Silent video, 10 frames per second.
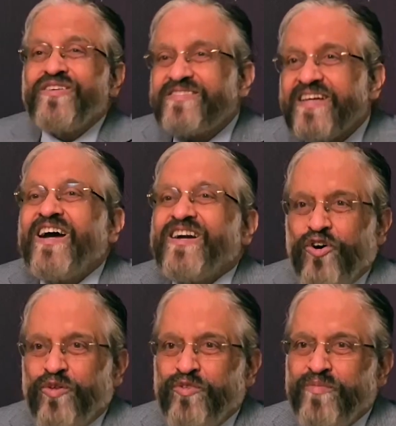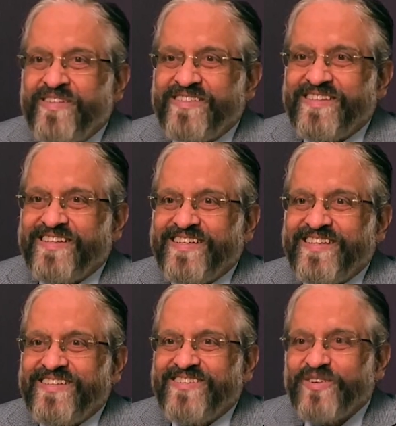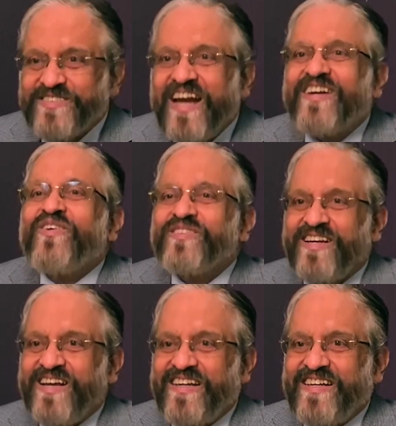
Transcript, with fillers: it's a gut hormone basically. So it's acting on the gut.